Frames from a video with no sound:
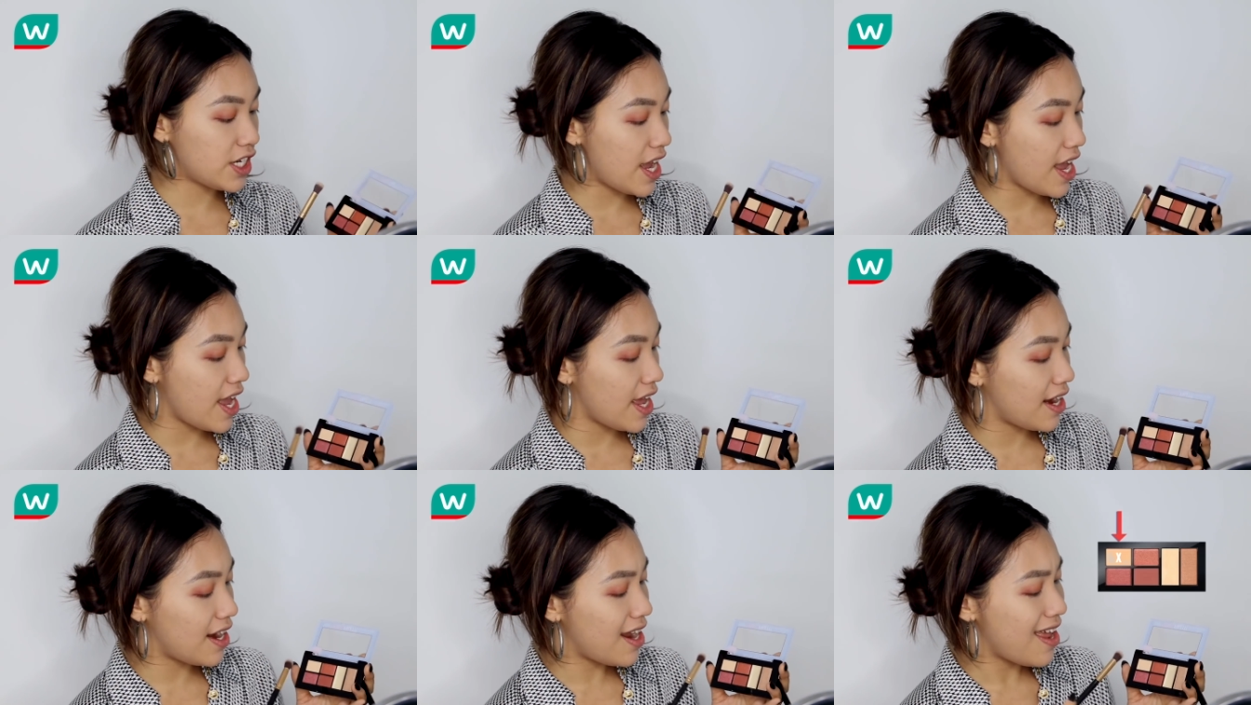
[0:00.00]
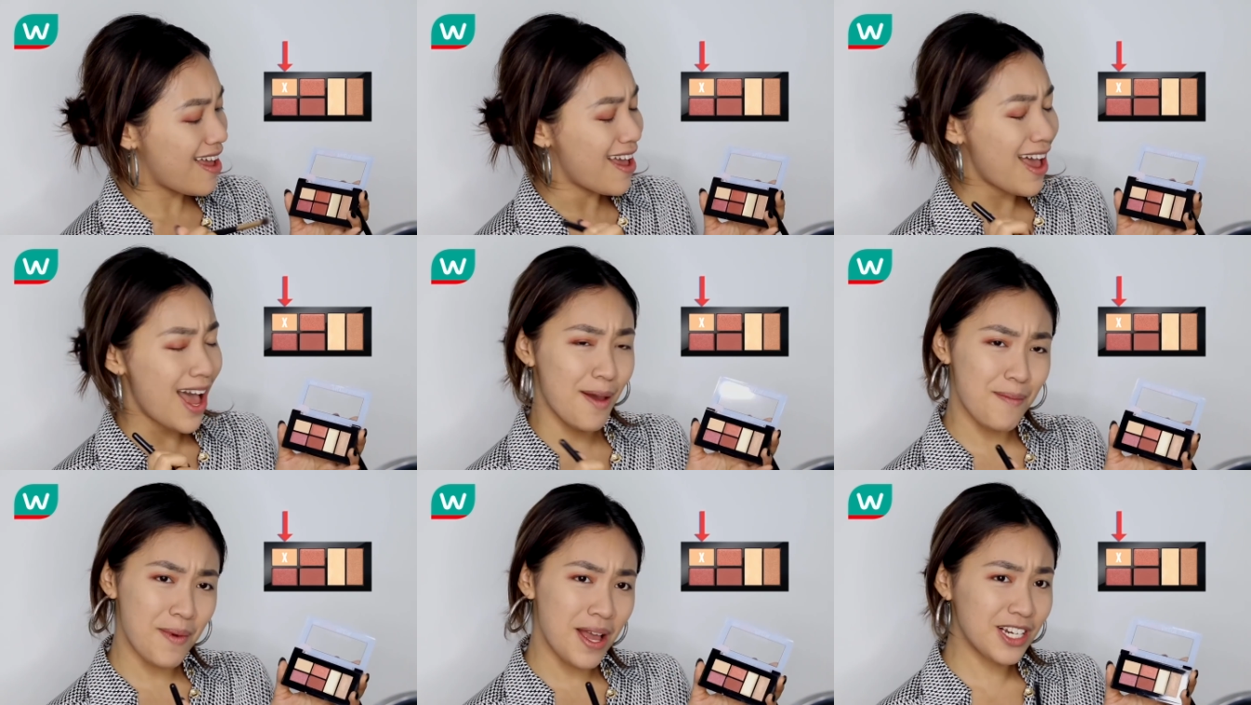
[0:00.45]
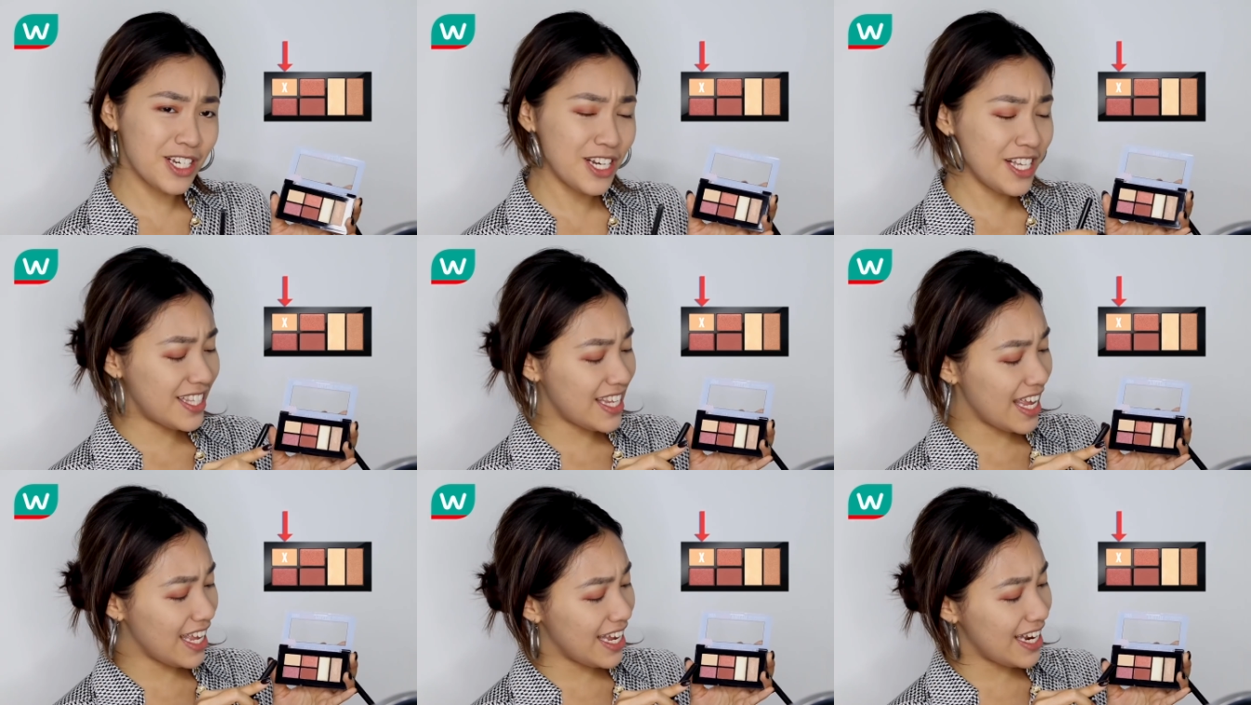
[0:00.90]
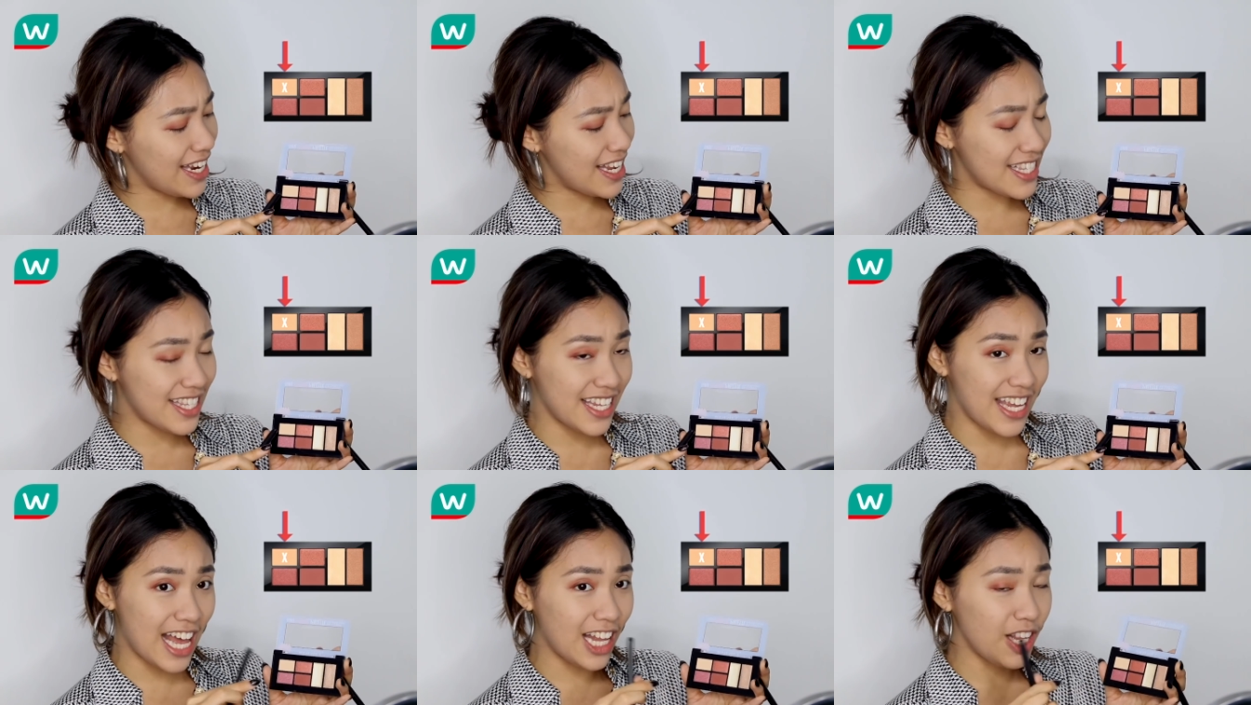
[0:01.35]
and I'm actually taking this
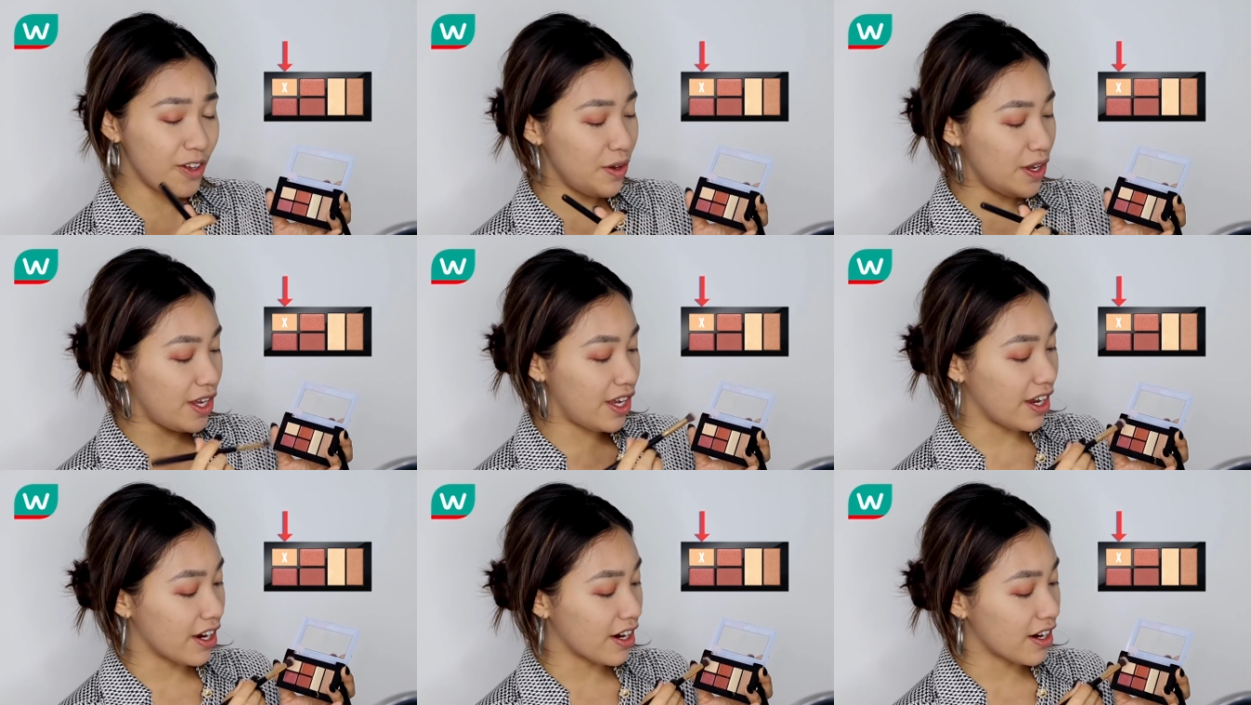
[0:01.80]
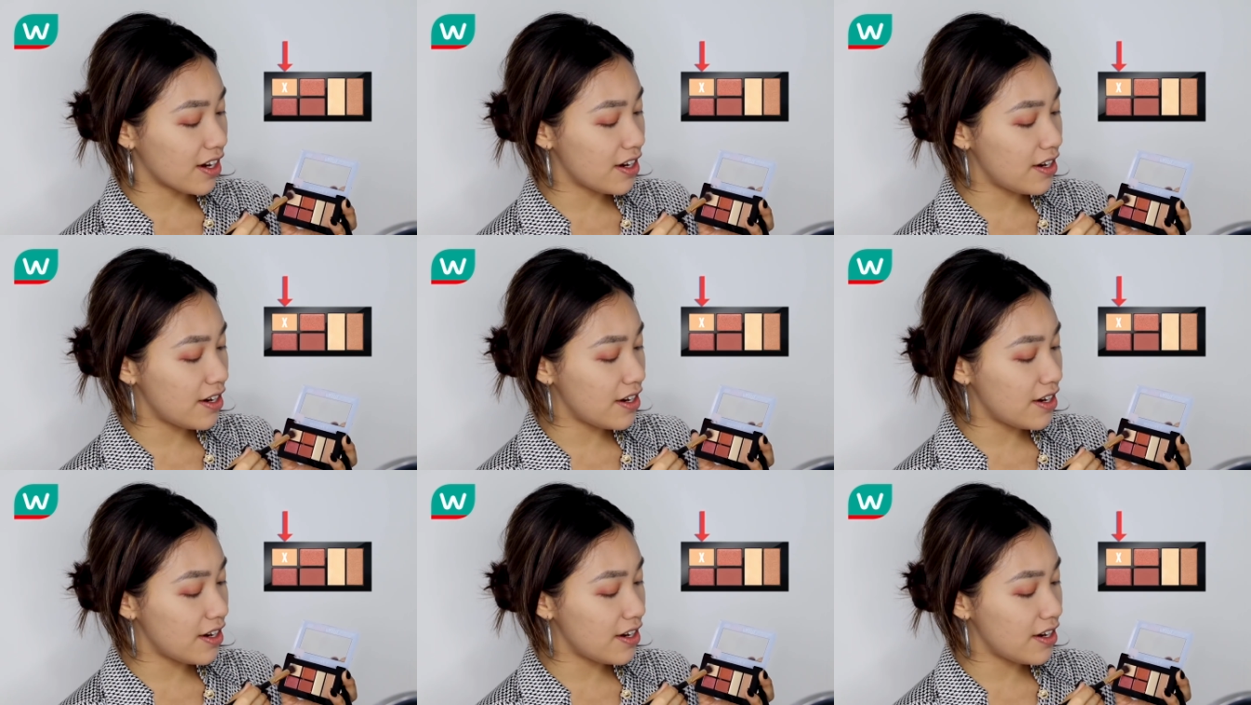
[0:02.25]
yellow here